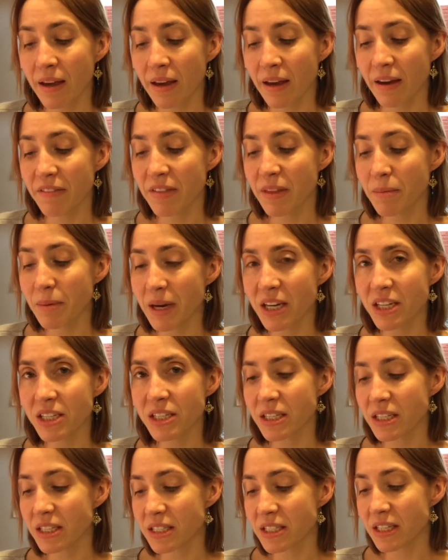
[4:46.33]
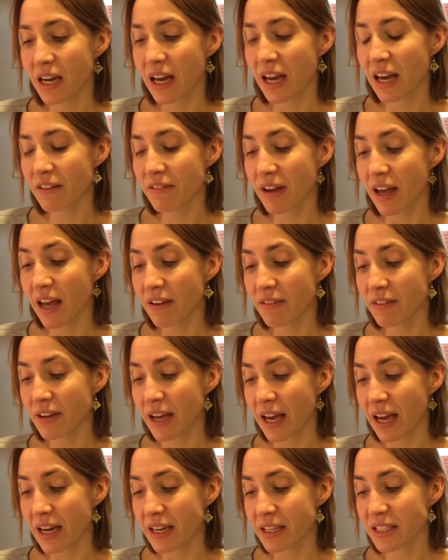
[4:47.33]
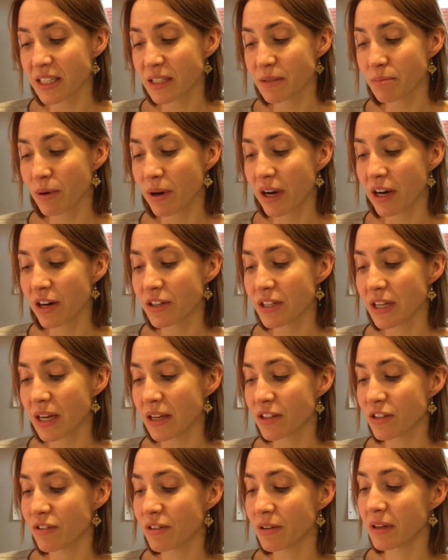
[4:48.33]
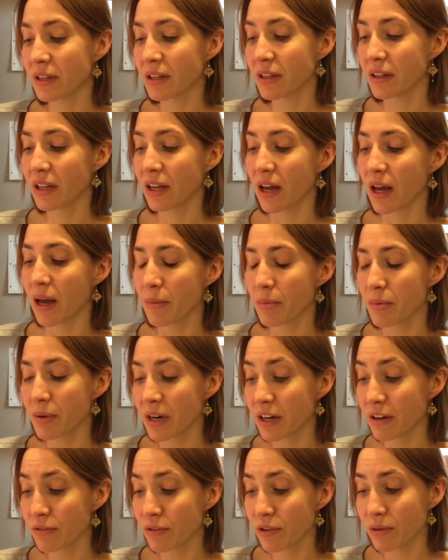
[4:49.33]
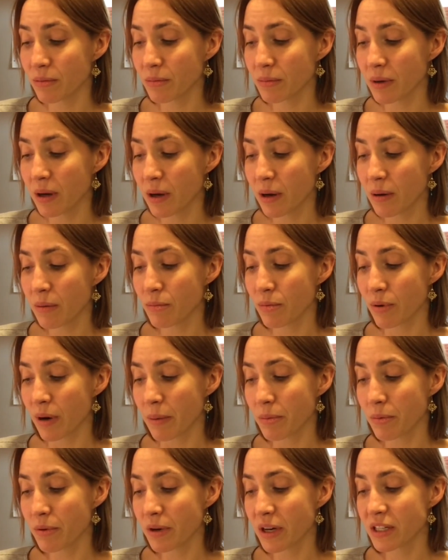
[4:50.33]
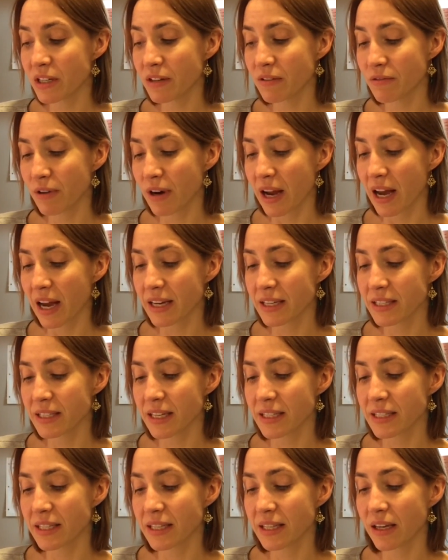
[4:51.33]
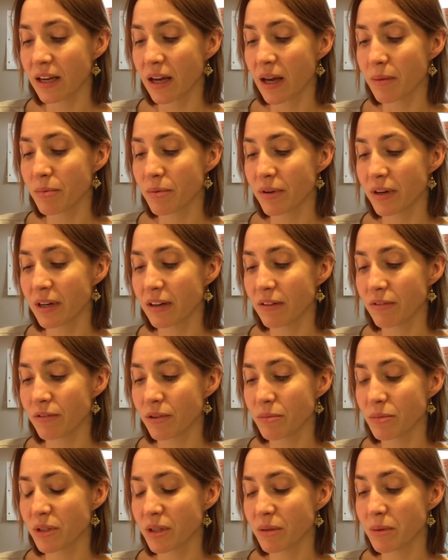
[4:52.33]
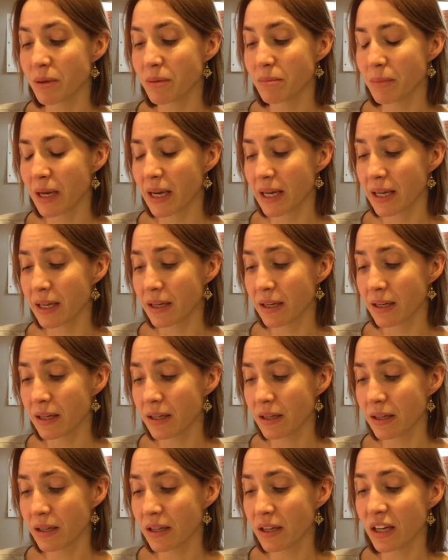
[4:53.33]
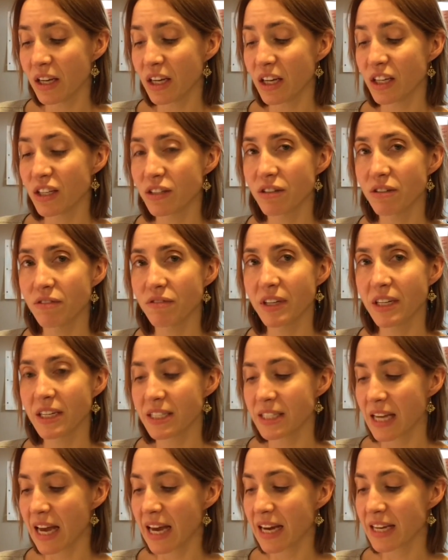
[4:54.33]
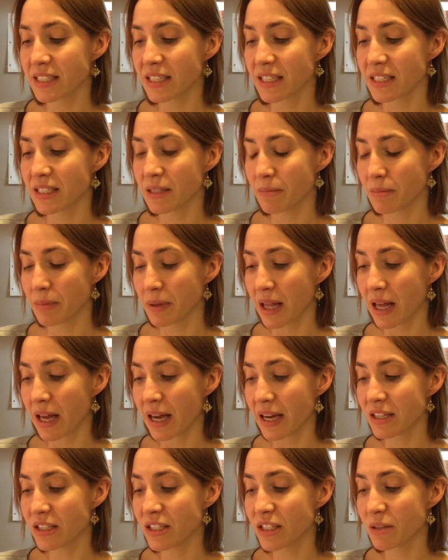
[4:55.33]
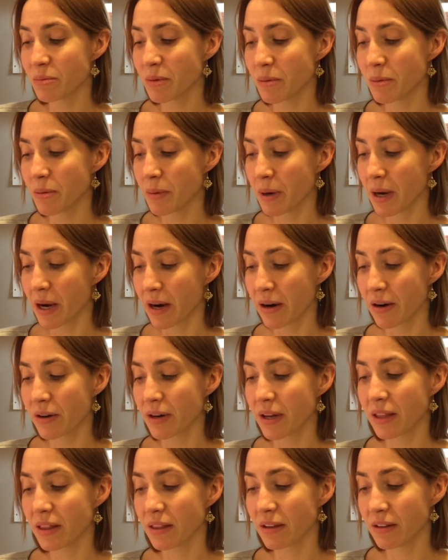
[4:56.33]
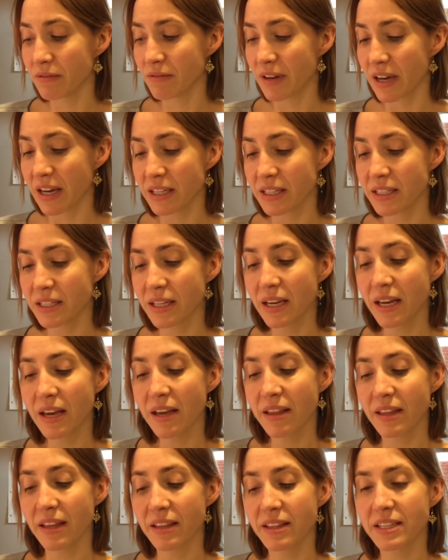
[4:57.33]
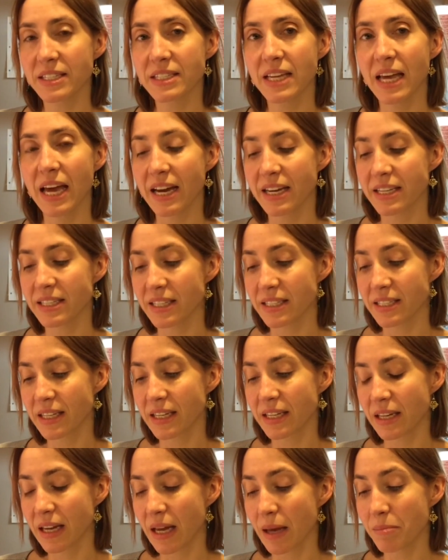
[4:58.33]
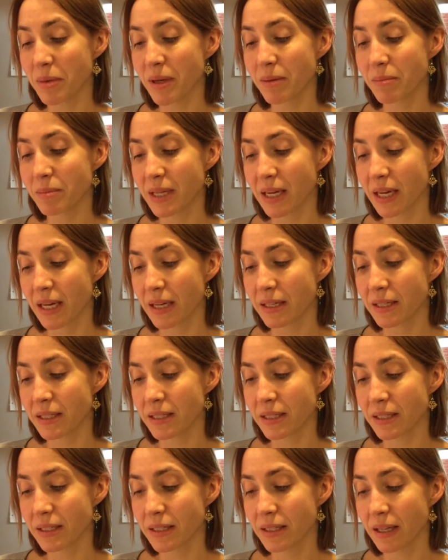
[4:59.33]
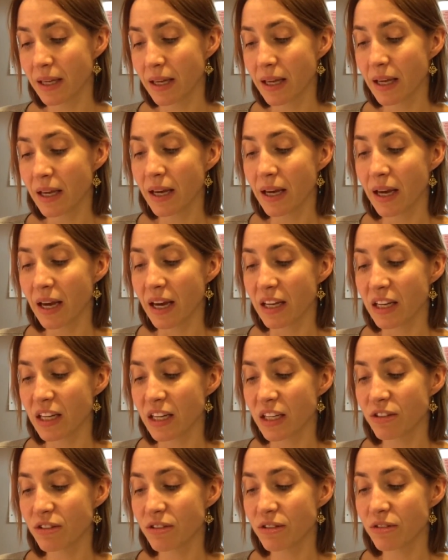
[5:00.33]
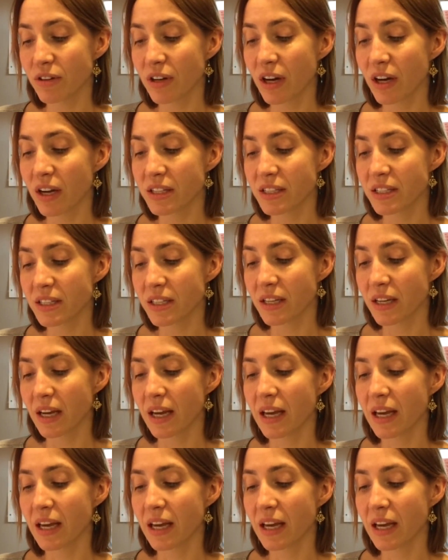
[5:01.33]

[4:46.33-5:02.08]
If the patient does not have IV access prior to entering the operating room, preparation for access in the operating room should be made. Intravenous access supplies should be prepared in the event that this access cannot be obtained. An intraosseous